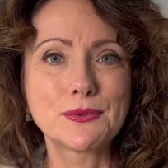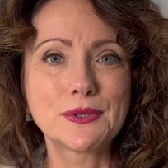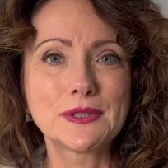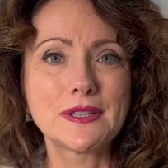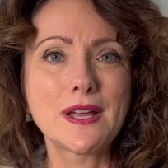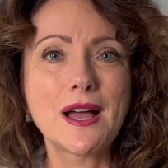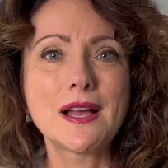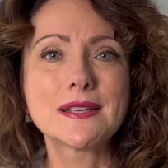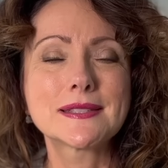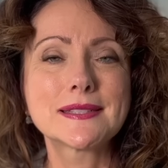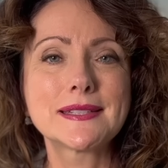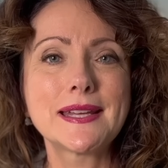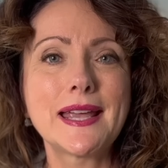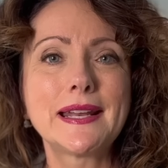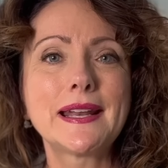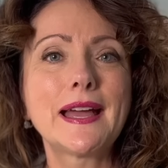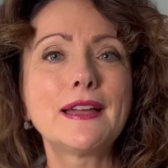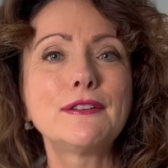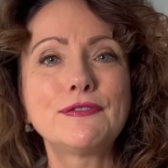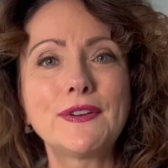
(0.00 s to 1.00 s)
were lost
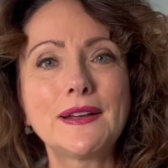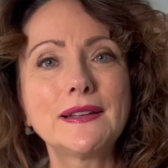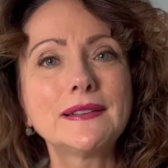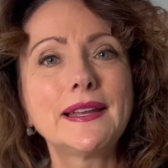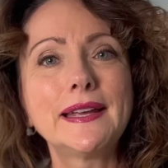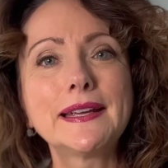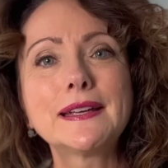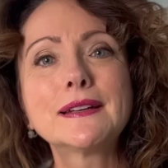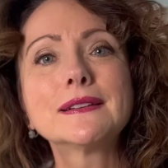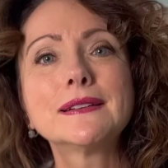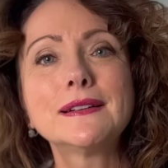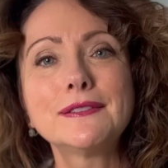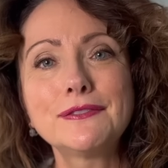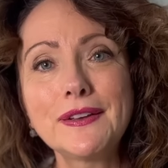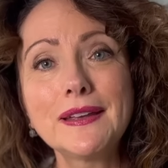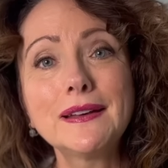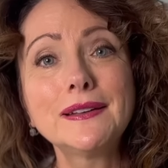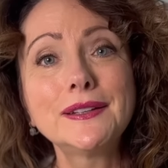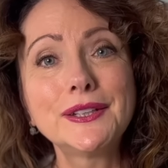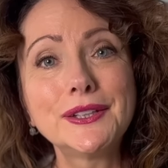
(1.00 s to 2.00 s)
and I felt like a
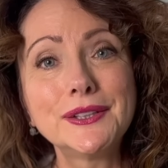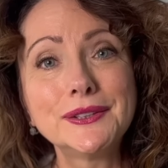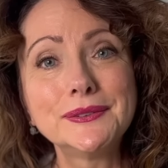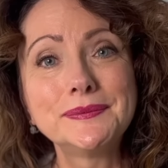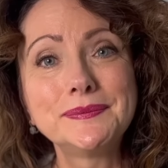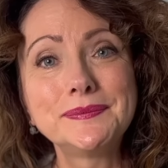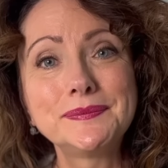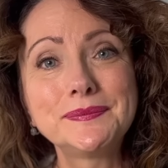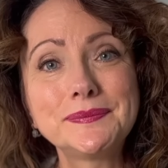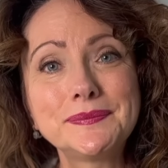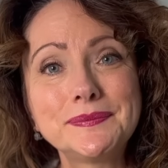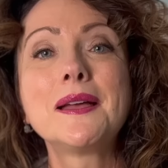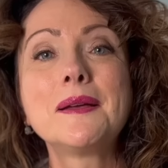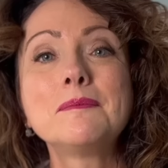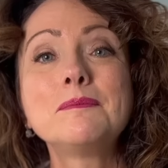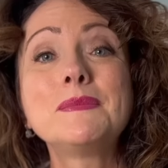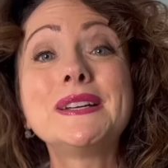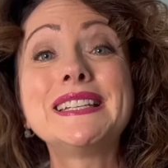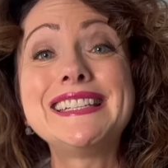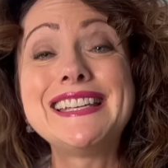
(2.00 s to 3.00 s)
failure.
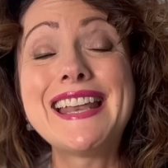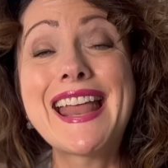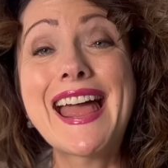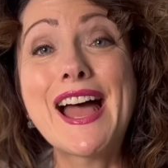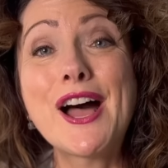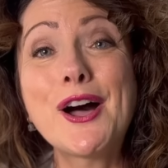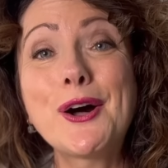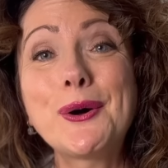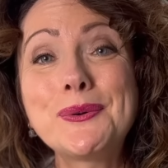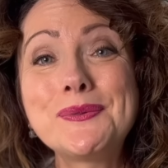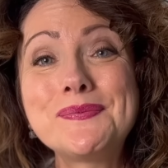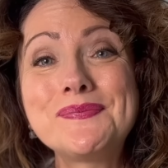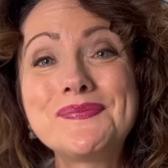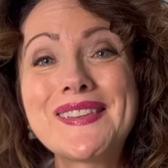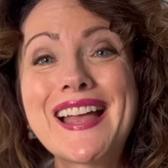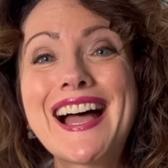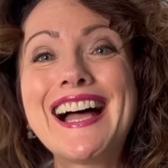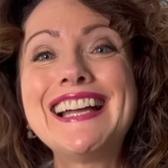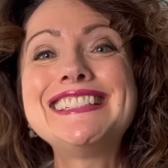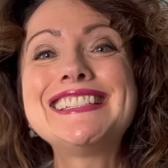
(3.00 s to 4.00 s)
But now
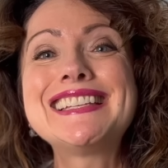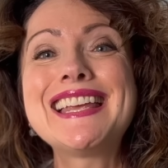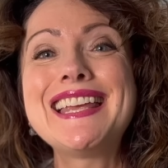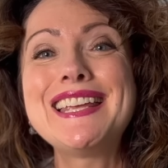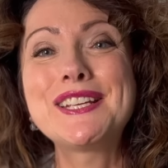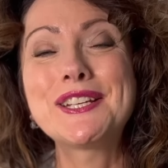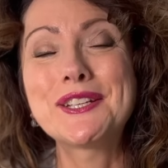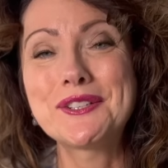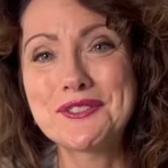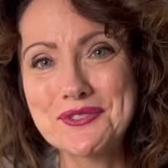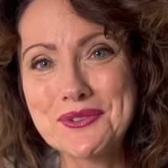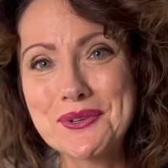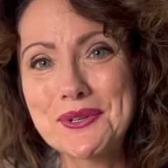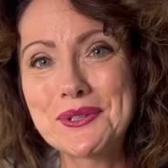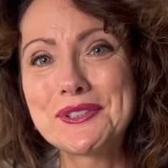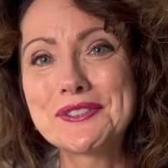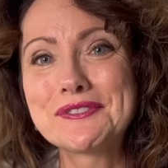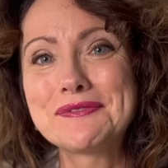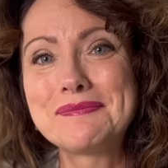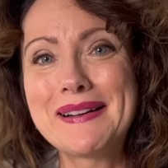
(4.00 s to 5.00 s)
I take
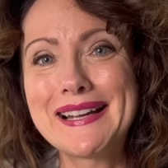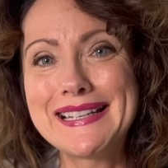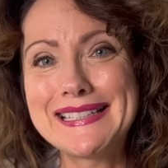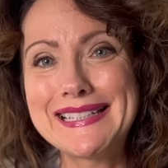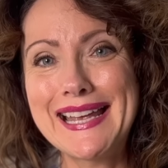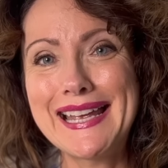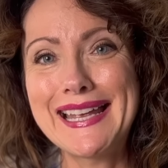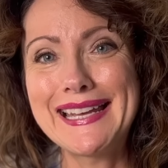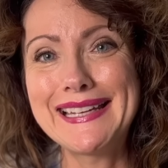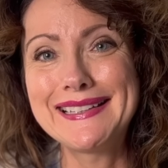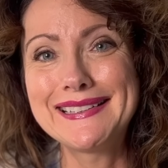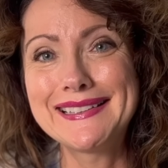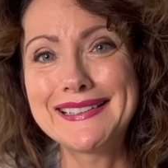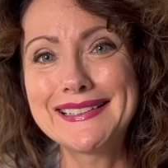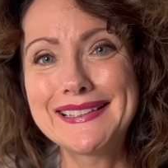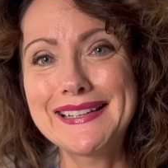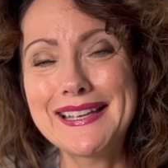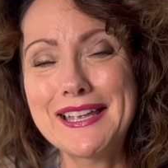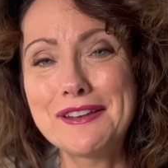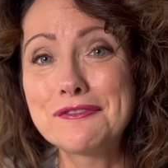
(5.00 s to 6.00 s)
control of my day.
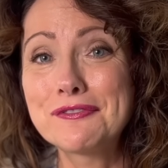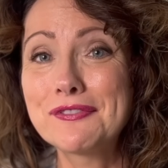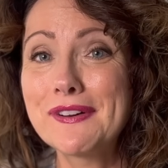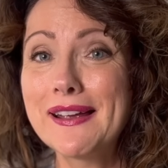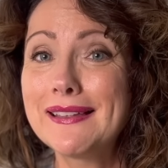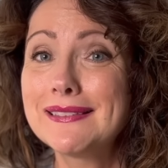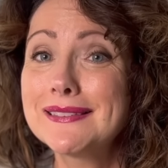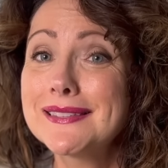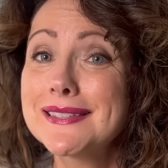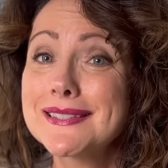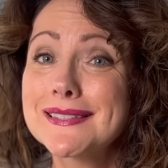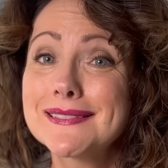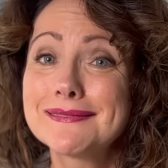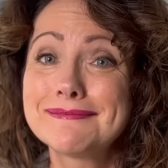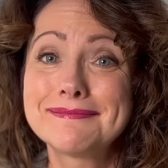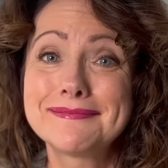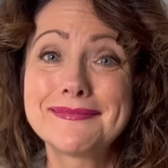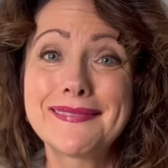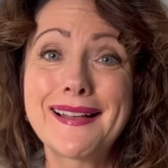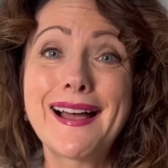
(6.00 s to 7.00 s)
And friends,
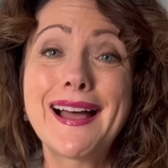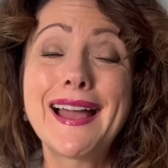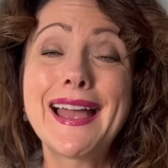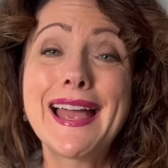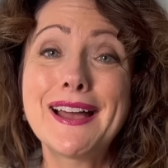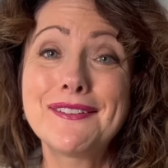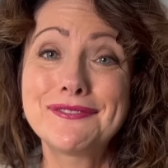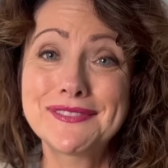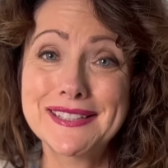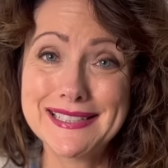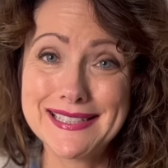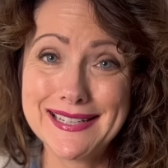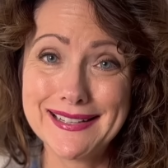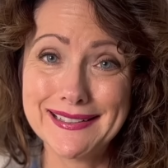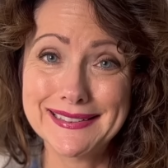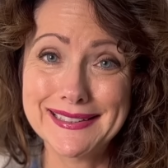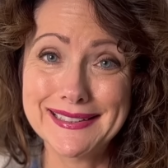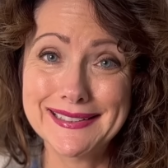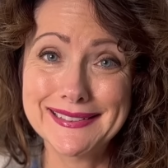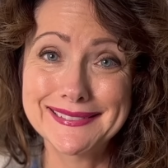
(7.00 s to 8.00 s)
I have to
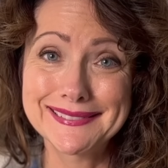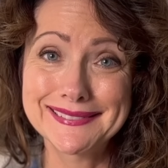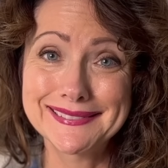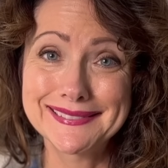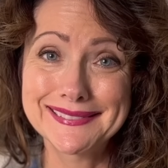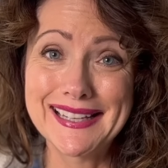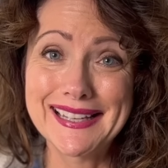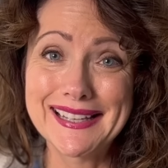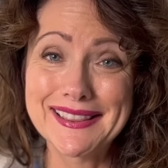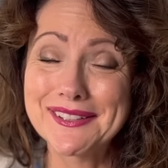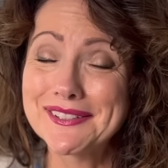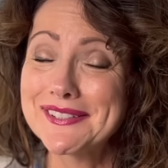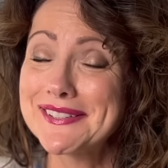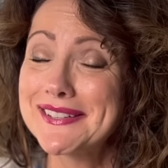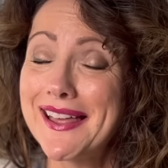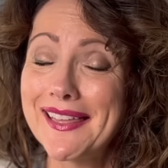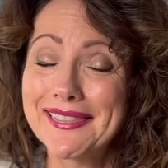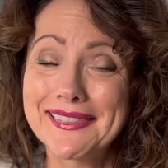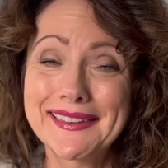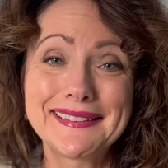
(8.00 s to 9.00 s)
tell you, there's
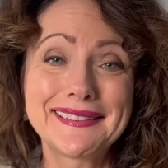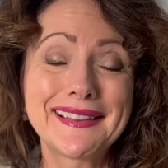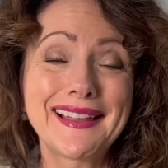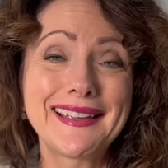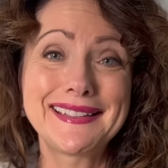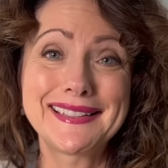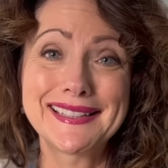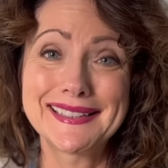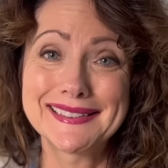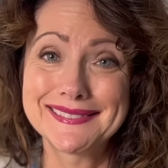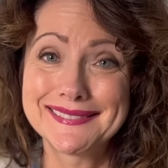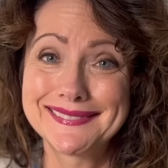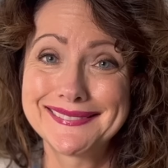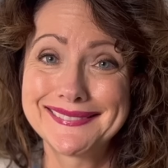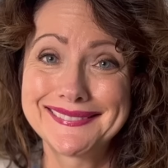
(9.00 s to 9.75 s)
nothing like it.